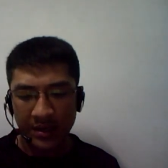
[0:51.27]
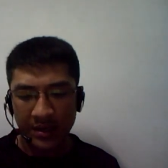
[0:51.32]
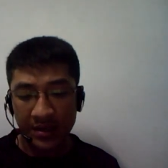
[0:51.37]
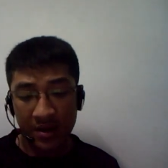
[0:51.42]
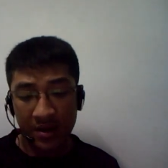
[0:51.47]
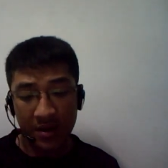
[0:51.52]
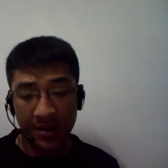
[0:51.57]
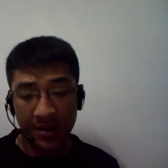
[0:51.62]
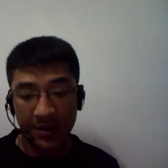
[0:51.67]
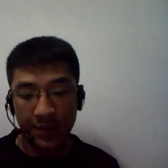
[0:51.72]

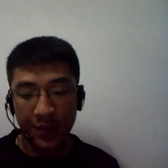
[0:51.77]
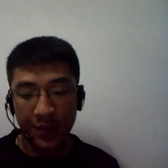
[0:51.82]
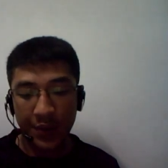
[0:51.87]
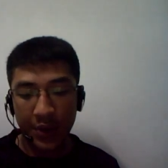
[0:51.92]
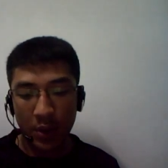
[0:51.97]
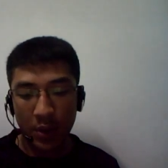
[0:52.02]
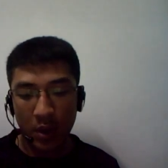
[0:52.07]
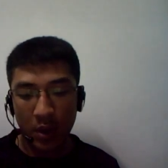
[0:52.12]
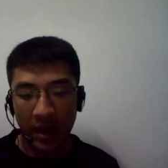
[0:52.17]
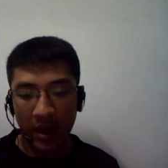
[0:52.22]
not in
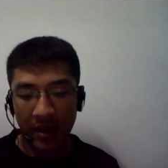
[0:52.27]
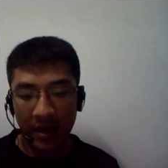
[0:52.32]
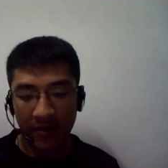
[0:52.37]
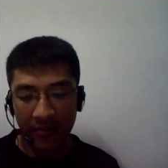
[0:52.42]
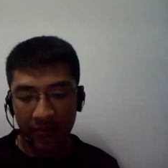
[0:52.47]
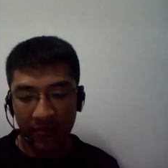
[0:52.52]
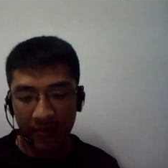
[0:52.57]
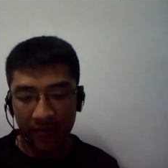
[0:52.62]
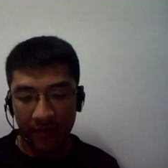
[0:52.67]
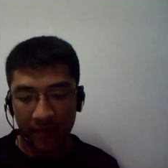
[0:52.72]
real
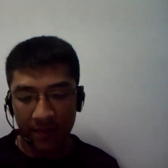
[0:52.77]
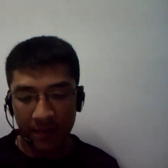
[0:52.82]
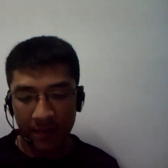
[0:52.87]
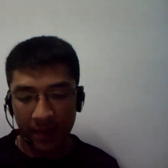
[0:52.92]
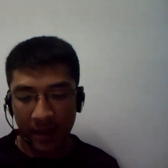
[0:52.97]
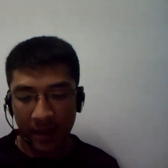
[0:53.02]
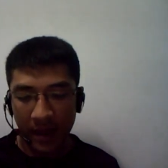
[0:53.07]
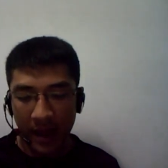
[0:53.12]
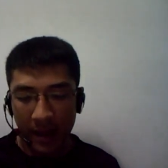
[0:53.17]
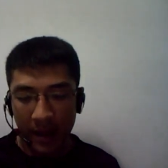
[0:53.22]
life
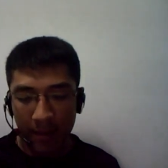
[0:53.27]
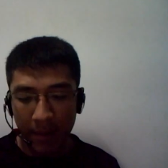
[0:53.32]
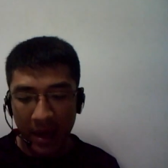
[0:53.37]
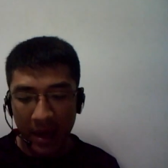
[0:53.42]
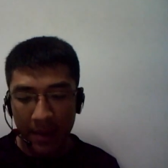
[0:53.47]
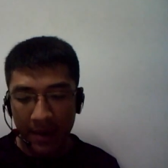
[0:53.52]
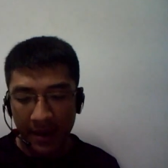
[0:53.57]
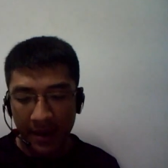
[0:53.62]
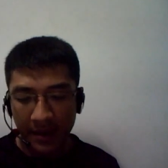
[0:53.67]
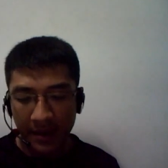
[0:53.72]

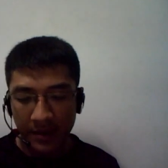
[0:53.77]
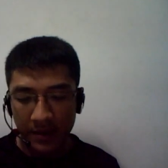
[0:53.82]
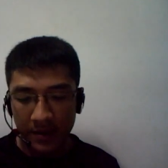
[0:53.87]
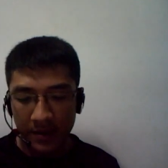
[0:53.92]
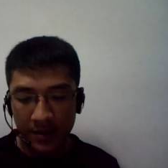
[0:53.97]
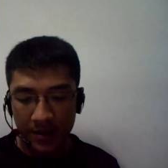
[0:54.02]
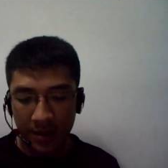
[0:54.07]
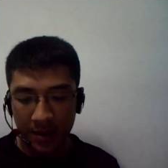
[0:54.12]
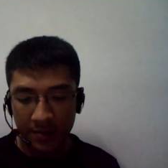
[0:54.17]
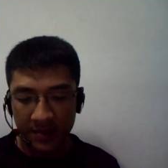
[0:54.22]
maybe
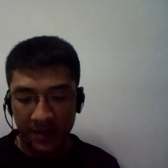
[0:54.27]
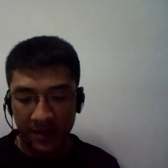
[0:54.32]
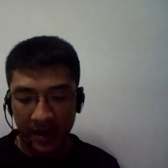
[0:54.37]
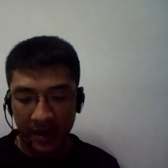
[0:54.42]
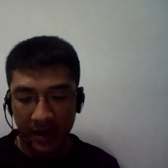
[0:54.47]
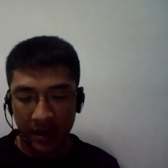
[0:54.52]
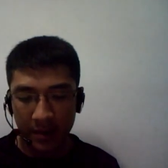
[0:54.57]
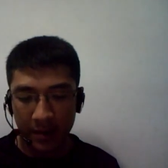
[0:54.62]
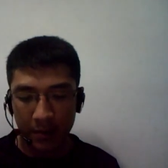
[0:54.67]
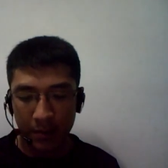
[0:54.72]

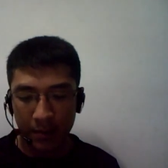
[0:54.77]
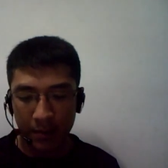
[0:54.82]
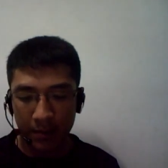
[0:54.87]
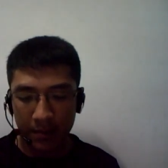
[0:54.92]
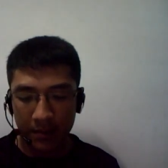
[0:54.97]
sometime